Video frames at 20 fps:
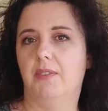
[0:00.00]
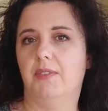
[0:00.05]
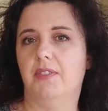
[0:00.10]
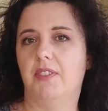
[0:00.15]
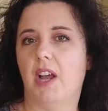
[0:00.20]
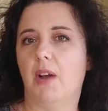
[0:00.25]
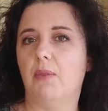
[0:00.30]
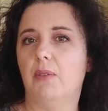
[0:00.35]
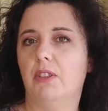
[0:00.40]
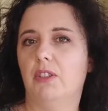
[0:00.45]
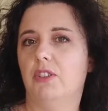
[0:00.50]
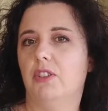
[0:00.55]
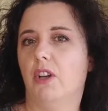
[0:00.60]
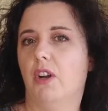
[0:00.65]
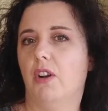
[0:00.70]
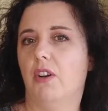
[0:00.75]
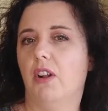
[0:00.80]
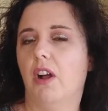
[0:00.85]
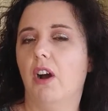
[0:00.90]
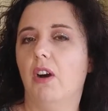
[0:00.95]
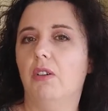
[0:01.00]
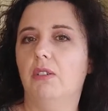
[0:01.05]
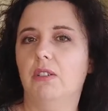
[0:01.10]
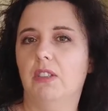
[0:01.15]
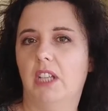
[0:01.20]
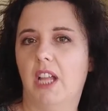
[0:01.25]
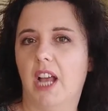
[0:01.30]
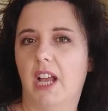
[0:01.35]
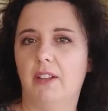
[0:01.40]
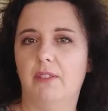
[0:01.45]
toward your own
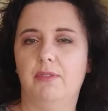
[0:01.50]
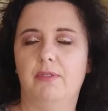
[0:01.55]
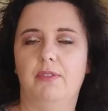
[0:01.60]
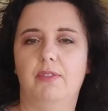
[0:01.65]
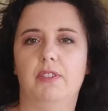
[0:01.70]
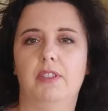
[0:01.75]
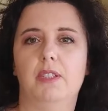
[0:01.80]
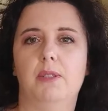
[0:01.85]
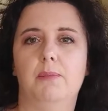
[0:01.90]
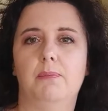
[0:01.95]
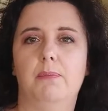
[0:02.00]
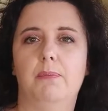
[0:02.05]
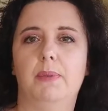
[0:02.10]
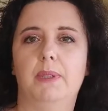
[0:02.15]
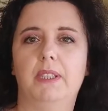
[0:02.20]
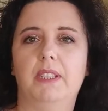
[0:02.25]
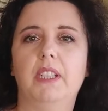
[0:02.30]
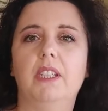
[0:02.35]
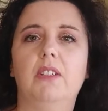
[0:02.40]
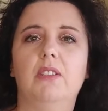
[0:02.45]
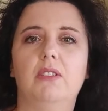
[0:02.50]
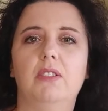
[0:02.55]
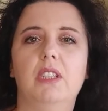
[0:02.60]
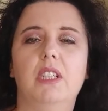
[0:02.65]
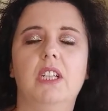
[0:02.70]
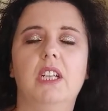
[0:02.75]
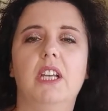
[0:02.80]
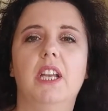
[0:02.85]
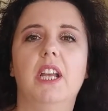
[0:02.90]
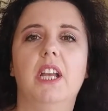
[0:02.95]
life,
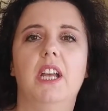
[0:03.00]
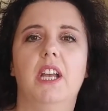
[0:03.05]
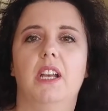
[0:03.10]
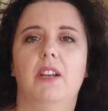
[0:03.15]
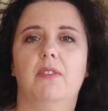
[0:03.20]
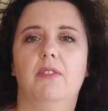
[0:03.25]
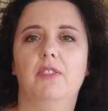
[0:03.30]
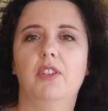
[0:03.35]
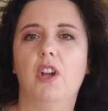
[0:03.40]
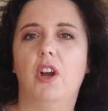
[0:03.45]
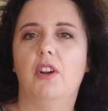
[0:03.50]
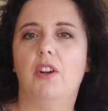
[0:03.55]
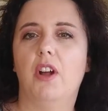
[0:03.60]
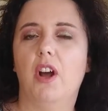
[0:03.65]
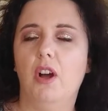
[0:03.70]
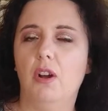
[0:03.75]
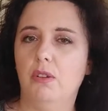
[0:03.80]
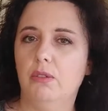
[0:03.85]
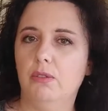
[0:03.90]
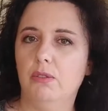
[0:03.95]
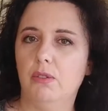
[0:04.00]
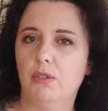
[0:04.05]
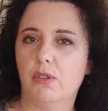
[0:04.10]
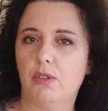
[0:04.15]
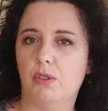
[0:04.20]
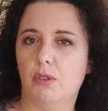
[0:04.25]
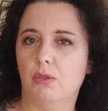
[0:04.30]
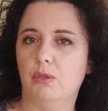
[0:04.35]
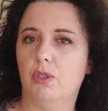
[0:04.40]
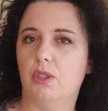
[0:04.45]
particularly your own
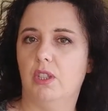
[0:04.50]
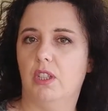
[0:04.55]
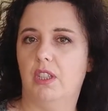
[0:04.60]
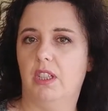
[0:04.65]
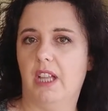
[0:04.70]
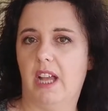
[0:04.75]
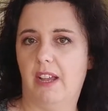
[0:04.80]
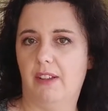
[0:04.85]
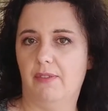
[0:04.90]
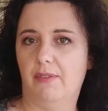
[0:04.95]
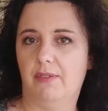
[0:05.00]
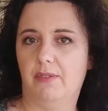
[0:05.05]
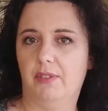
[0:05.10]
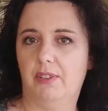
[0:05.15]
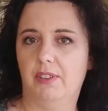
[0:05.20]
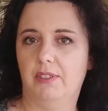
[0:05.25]
social life.